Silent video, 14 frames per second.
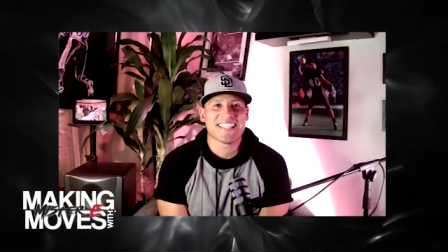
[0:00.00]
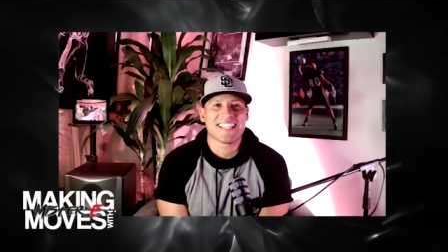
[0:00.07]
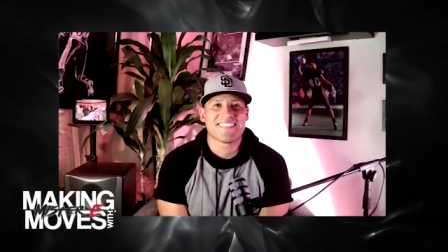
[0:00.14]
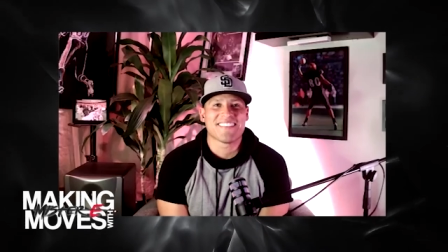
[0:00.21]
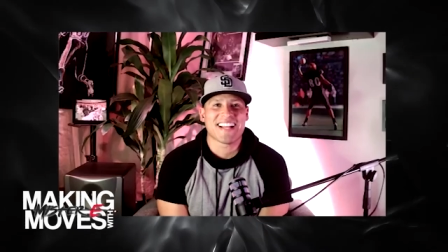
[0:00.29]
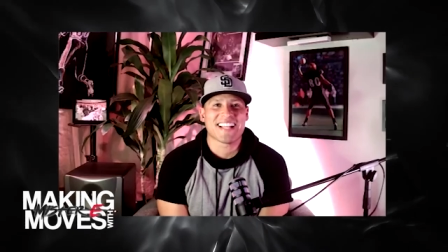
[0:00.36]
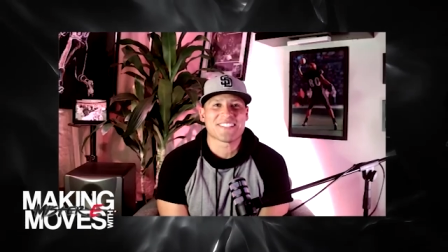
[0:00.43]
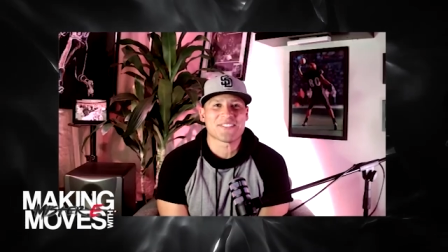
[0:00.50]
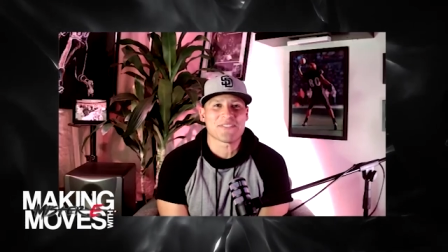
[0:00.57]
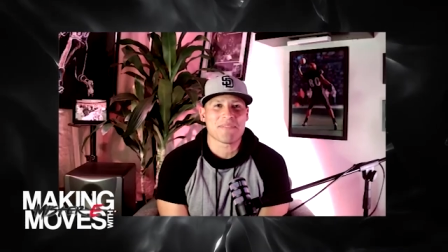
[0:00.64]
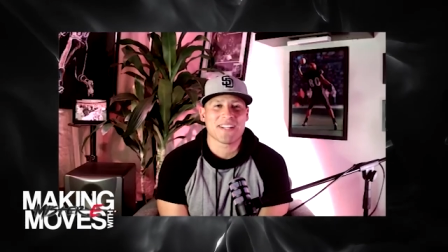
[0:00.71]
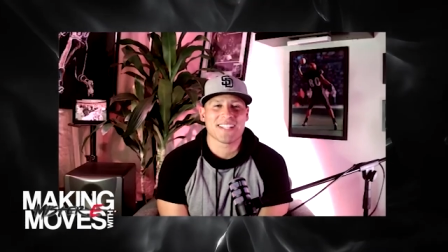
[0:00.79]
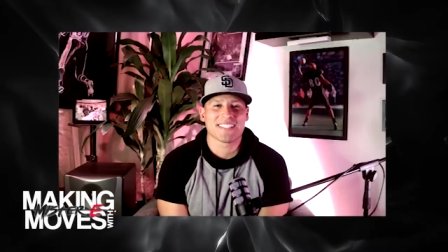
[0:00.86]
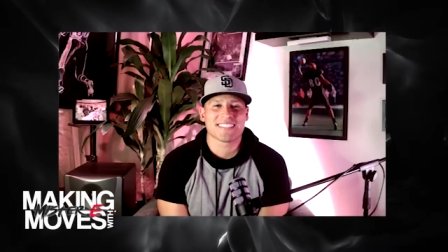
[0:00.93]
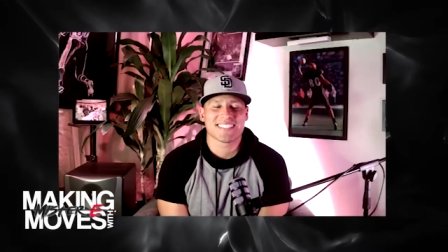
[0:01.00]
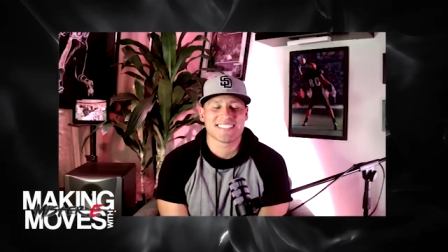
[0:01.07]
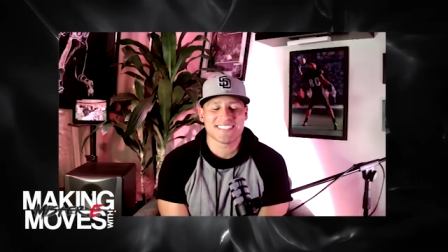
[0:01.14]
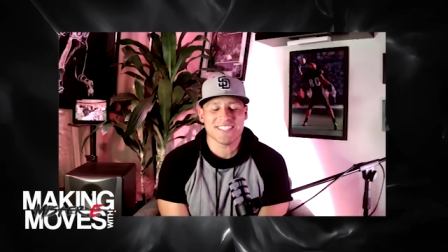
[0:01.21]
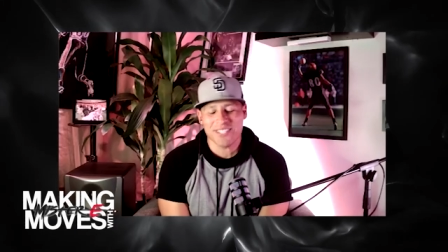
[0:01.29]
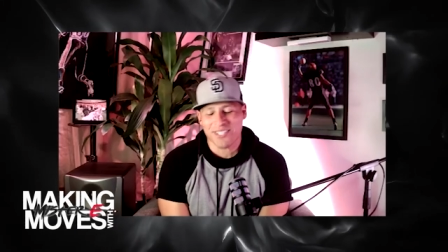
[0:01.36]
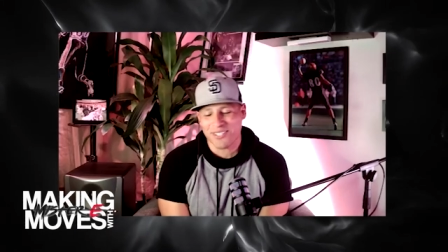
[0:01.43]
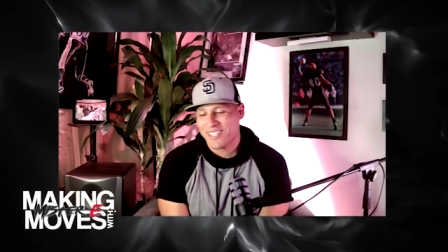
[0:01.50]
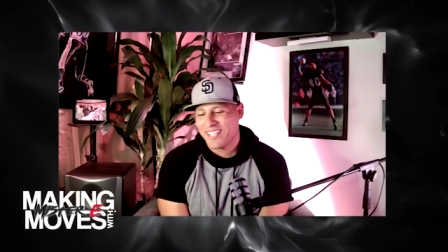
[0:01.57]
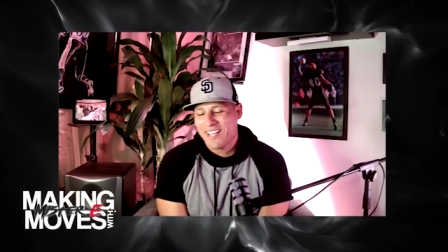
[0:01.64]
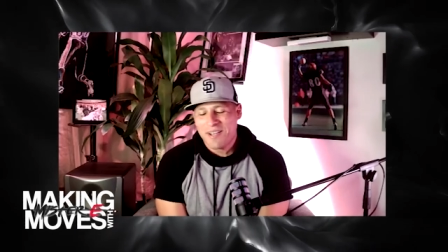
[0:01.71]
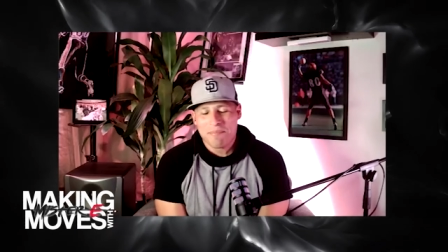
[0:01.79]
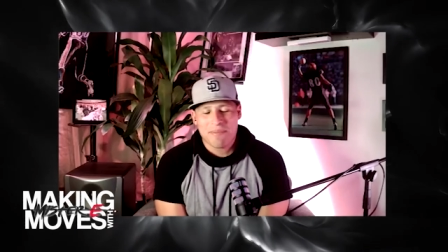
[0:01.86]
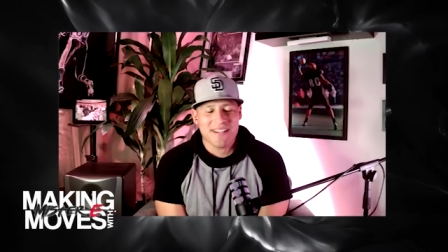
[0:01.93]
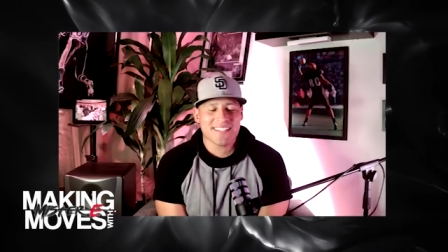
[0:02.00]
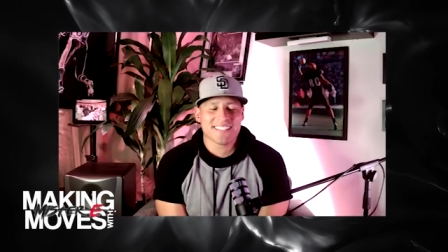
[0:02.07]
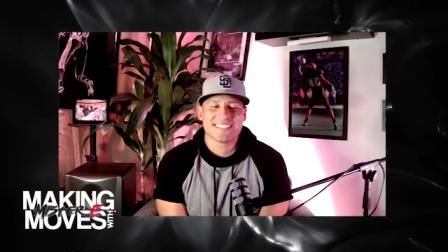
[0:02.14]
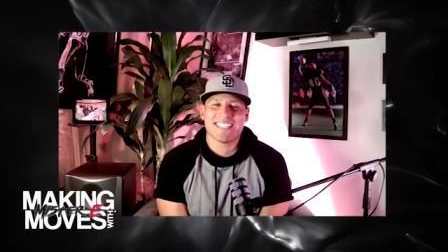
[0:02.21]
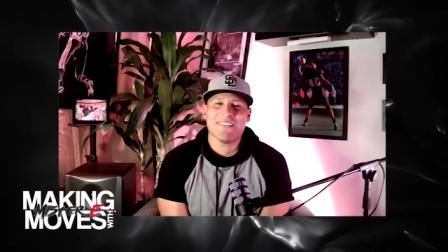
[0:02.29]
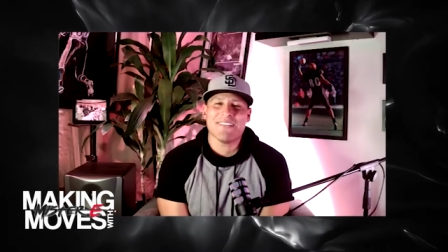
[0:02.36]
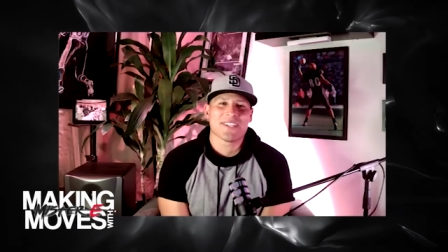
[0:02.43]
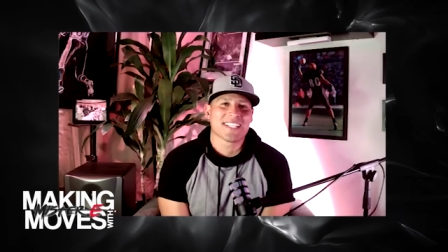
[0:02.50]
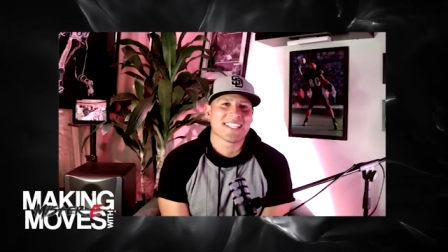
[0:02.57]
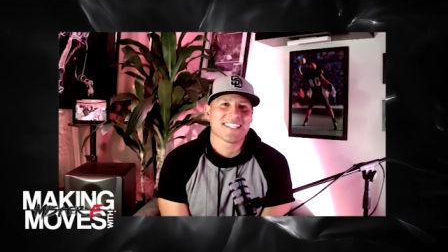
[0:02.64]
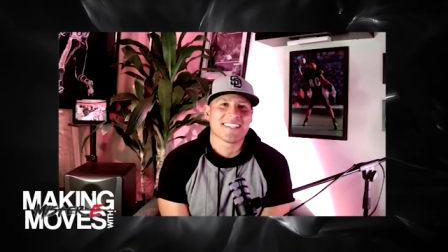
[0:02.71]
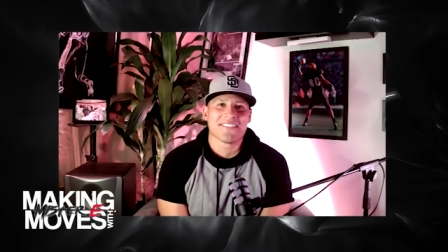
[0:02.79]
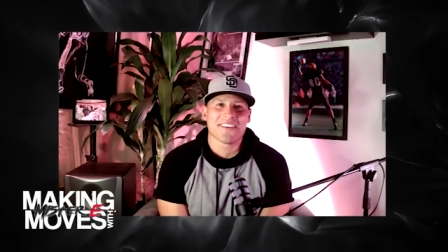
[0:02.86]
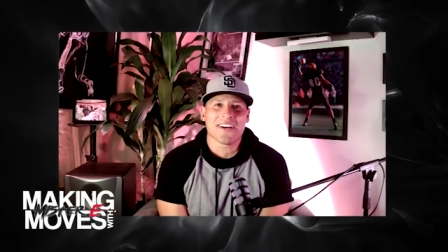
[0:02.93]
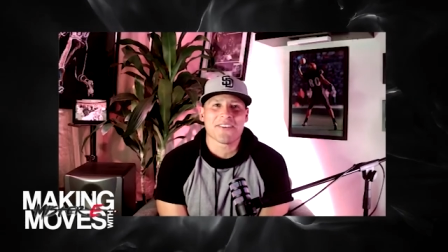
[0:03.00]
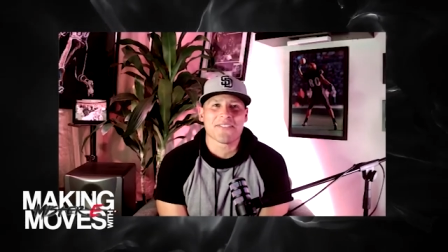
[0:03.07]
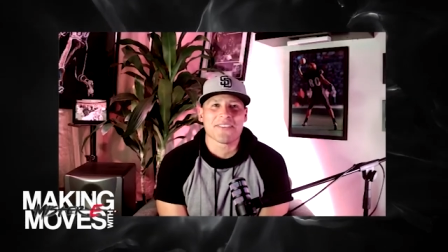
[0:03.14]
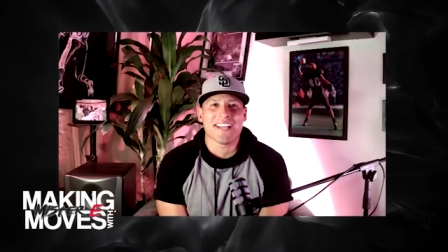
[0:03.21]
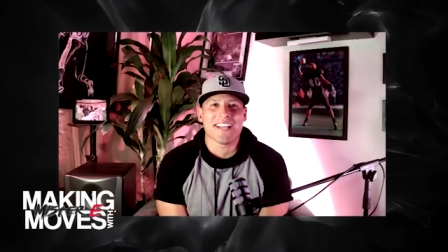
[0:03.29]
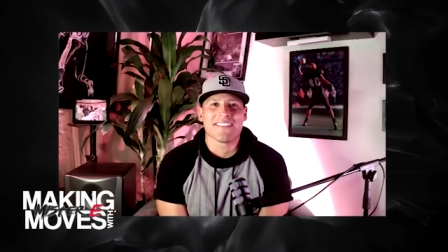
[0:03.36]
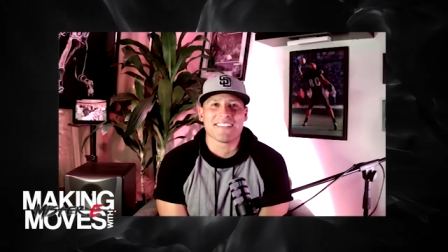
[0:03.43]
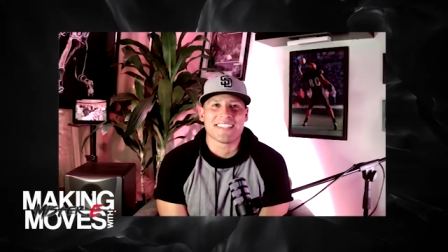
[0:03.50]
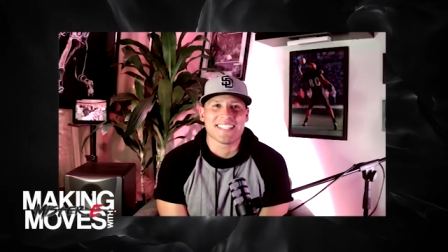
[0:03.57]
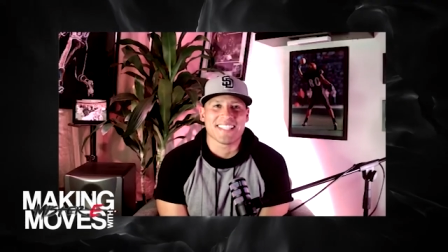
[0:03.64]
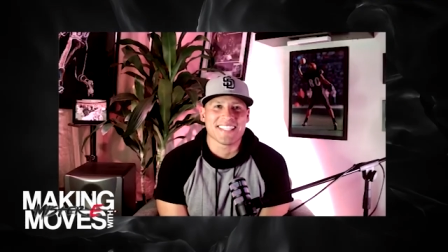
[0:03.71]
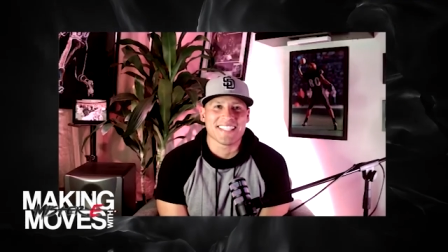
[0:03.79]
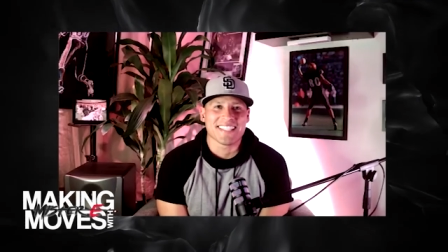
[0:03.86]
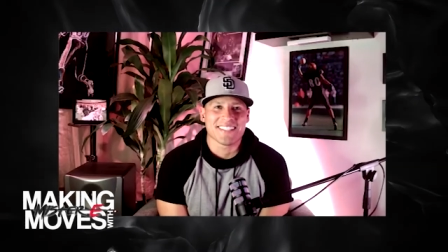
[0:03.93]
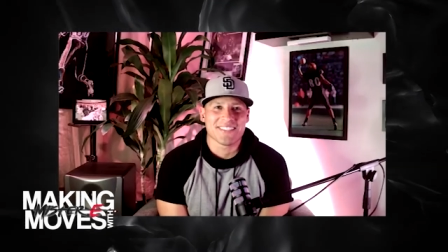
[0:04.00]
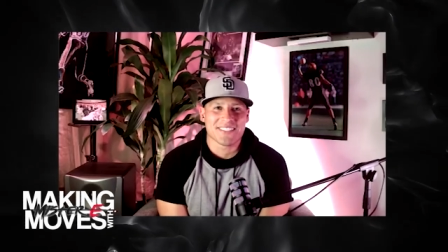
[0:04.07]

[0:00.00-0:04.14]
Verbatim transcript: any advice for parents because you know parents they want to get involved with everything